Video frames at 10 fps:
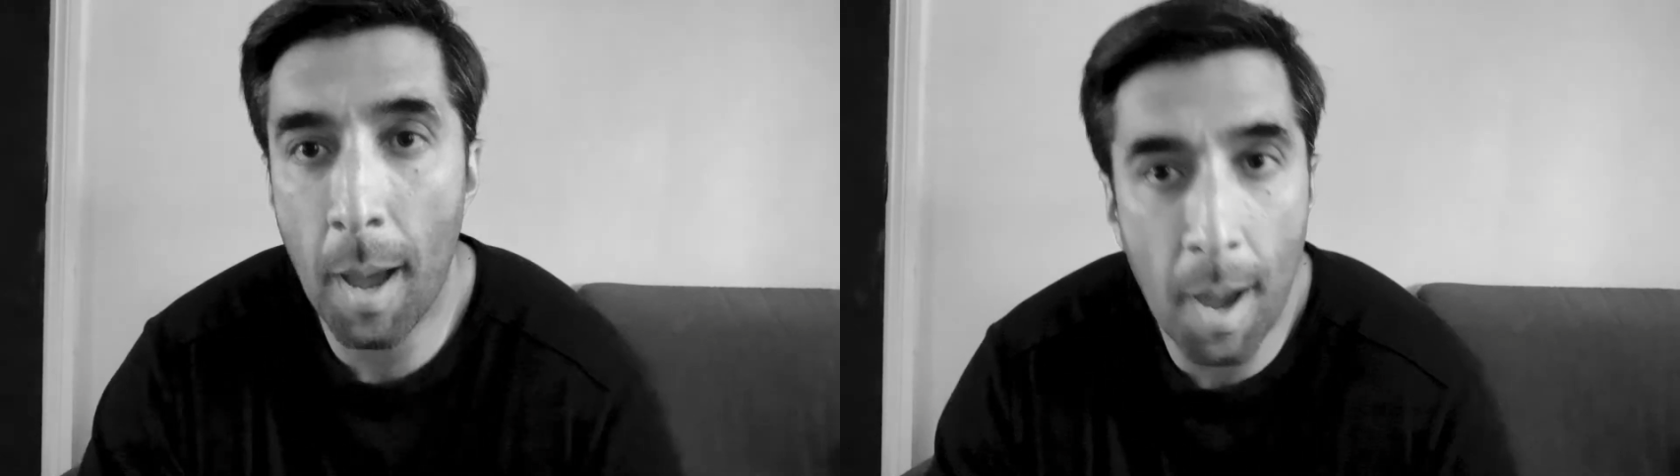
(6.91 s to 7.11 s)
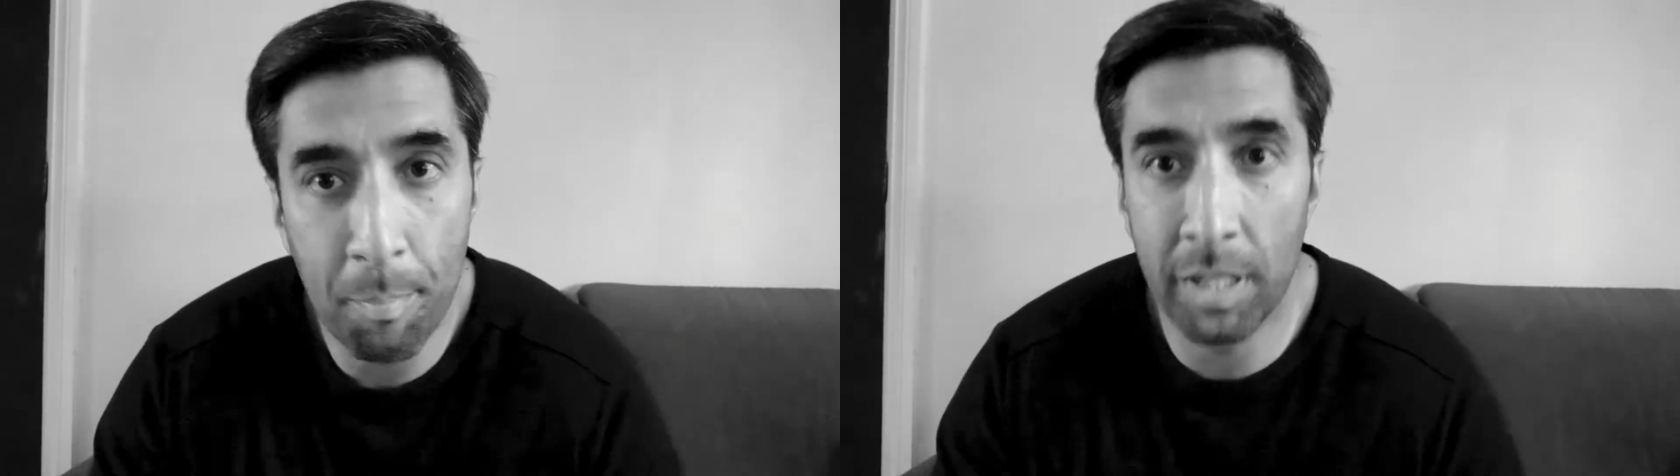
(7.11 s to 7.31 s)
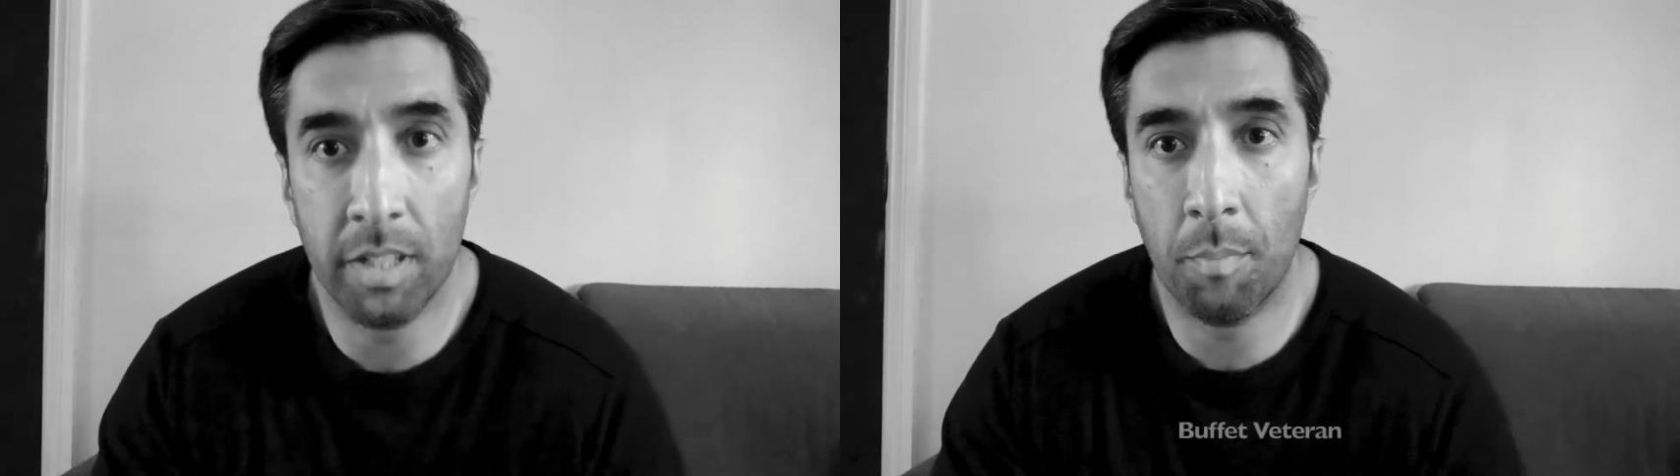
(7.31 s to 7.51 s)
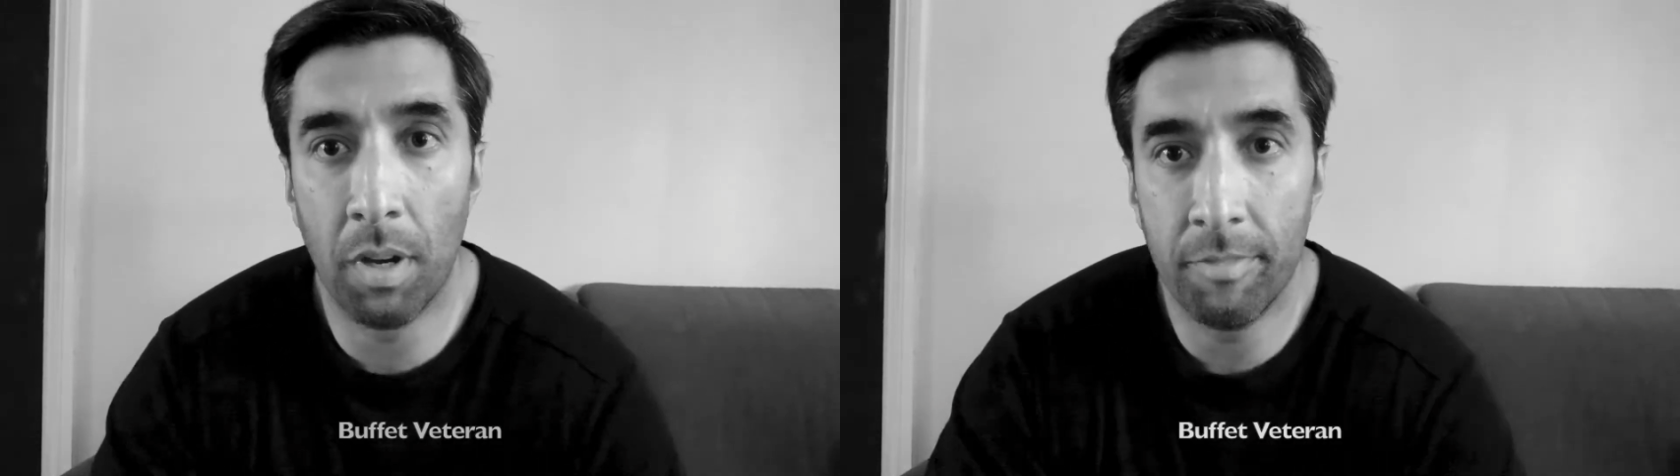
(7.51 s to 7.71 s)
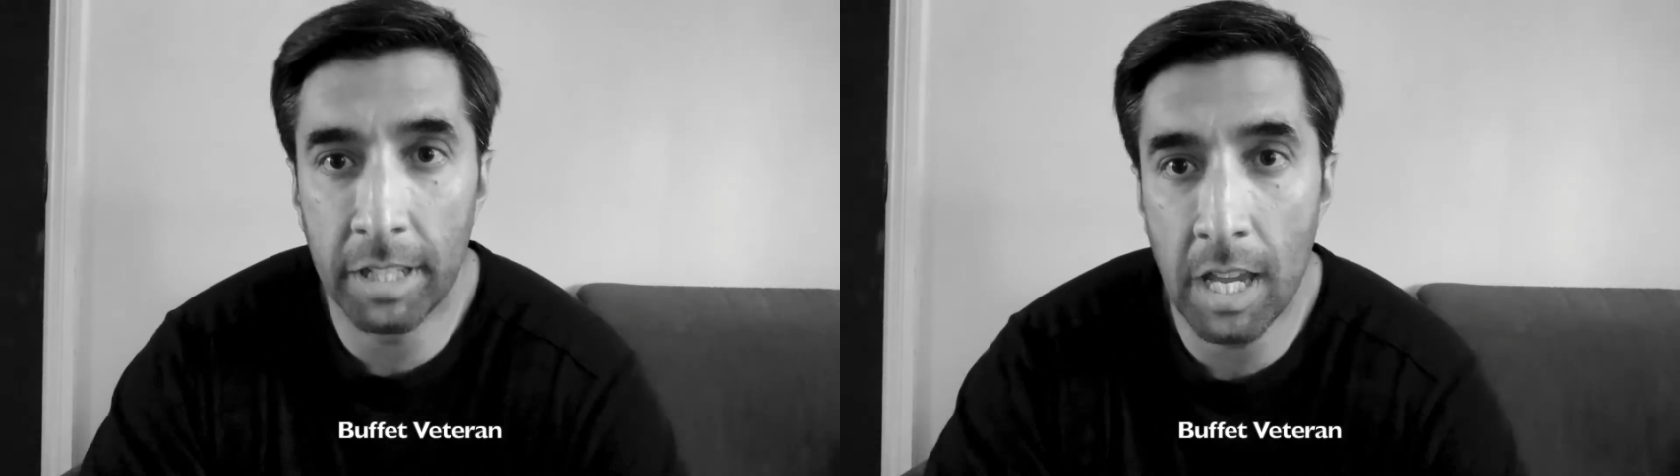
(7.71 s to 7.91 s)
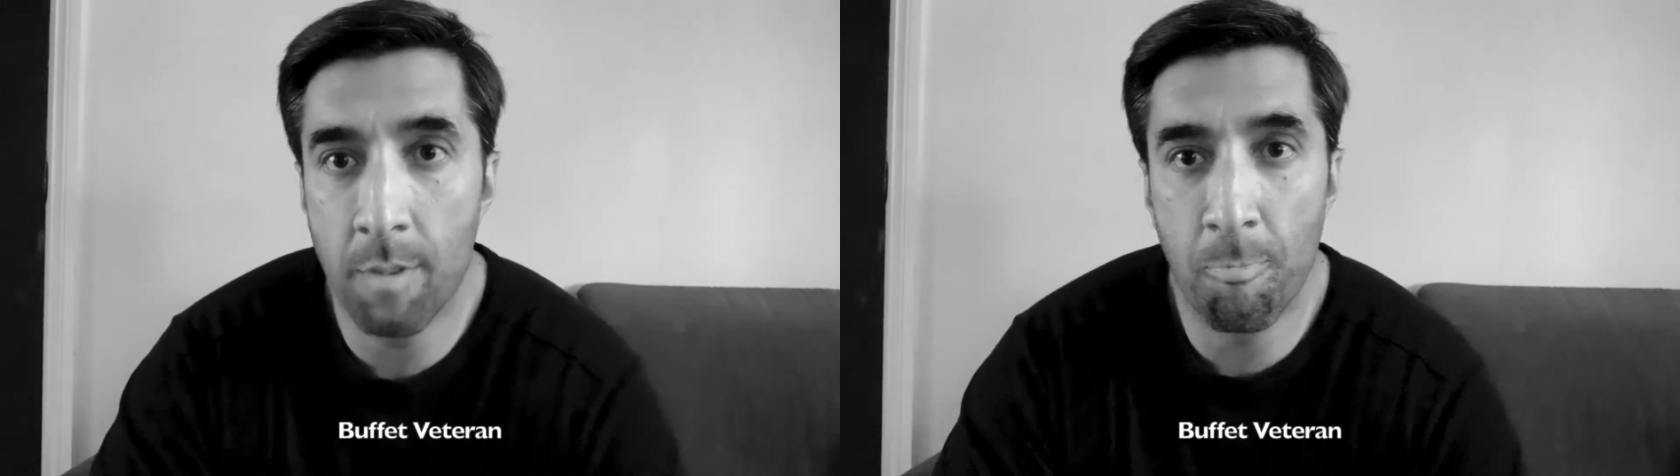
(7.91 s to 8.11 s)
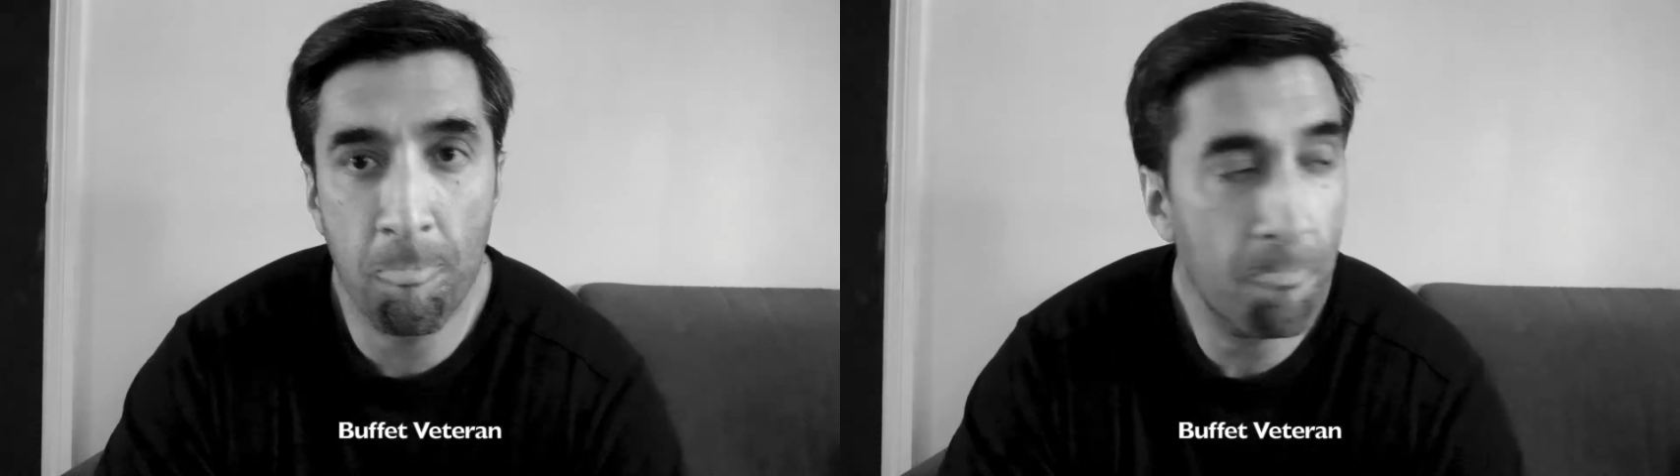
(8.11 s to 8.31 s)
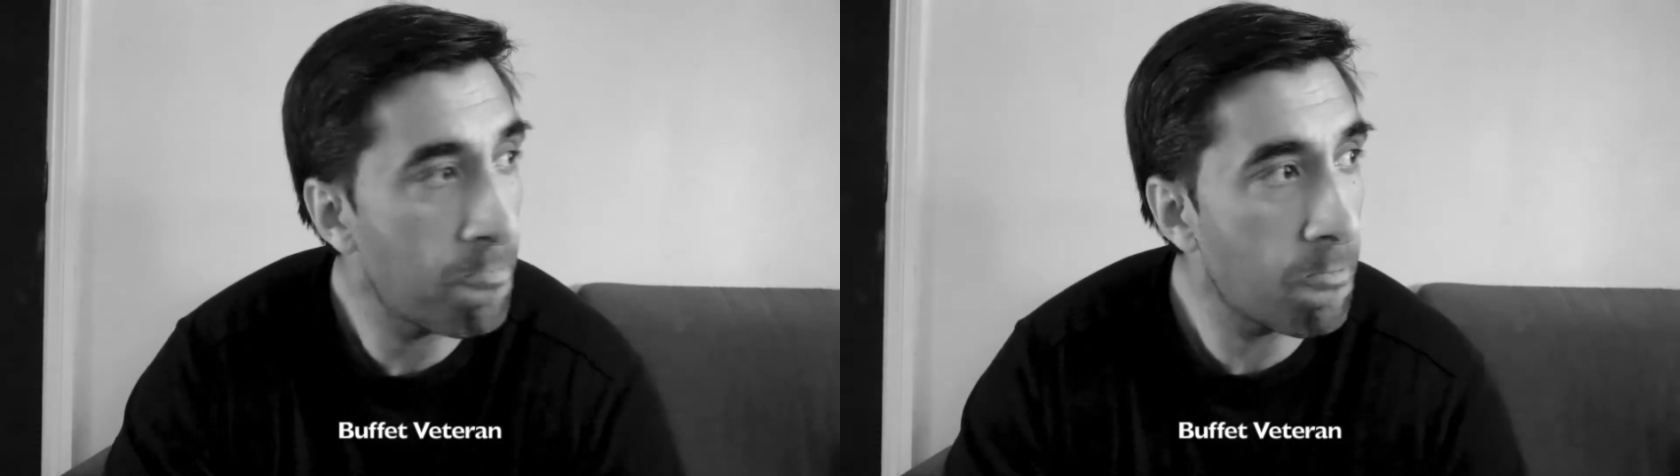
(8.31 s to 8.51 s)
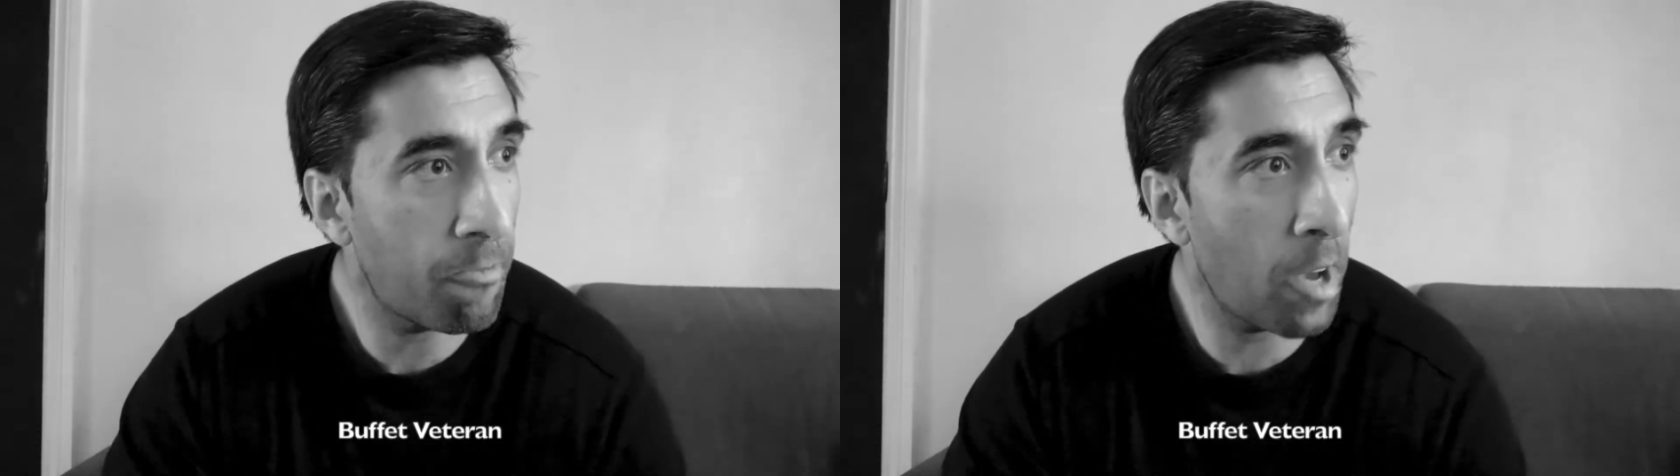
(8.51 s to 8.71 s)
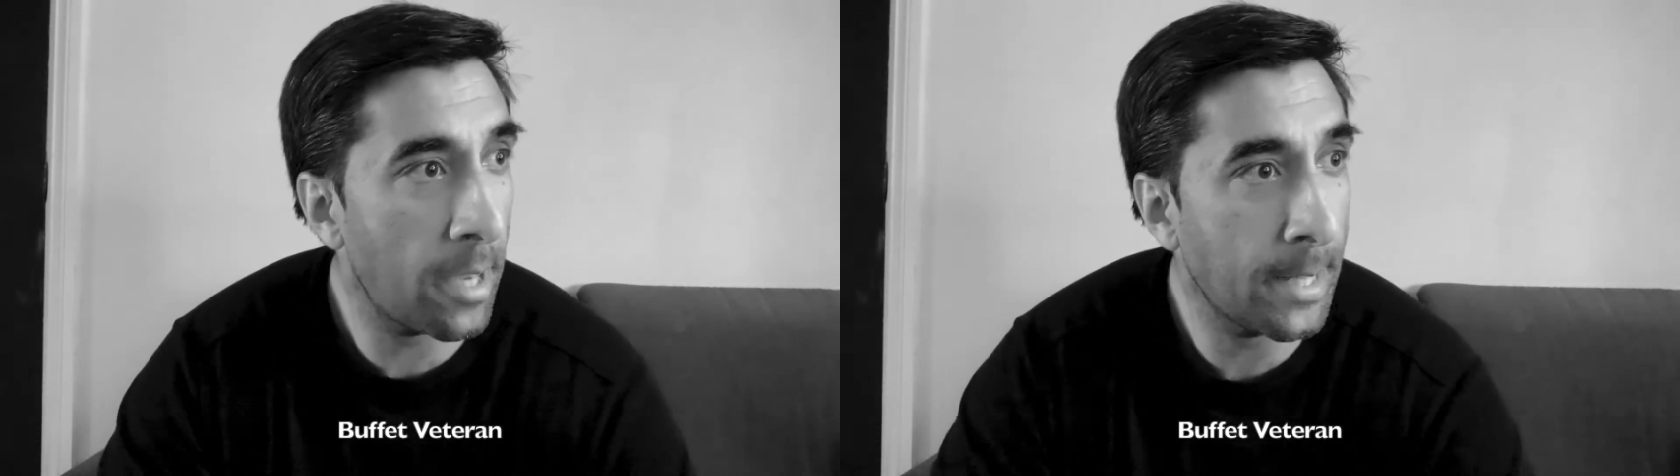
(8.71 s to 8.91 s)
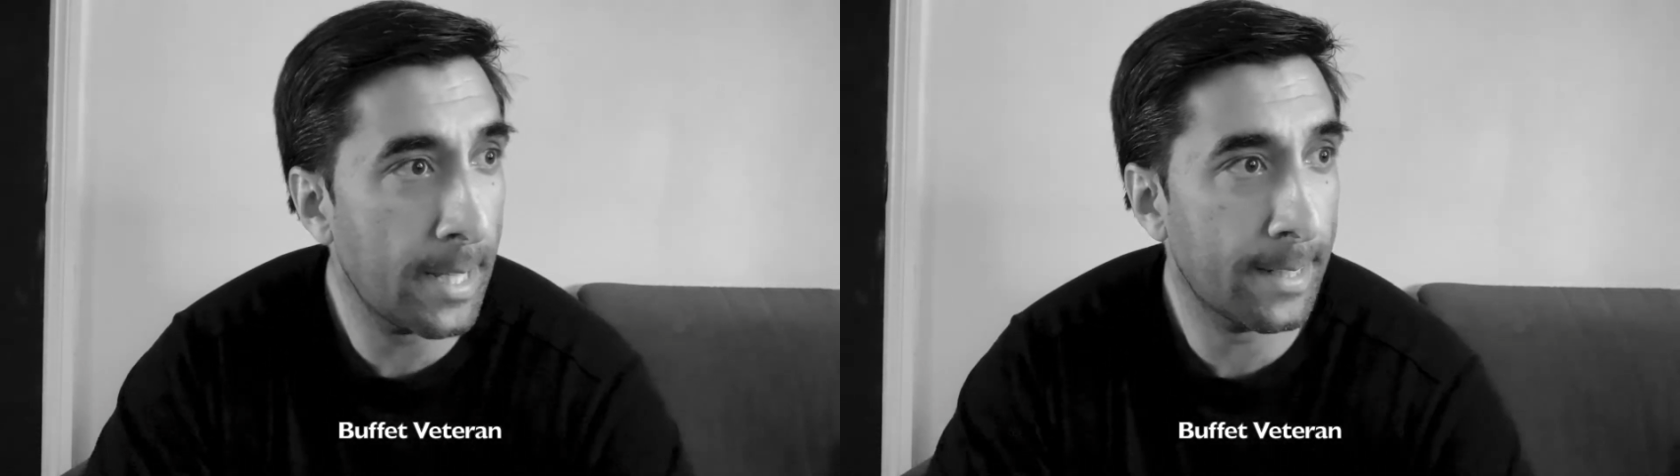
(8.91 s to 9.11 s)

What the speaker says: I've been in a buffet game 30 years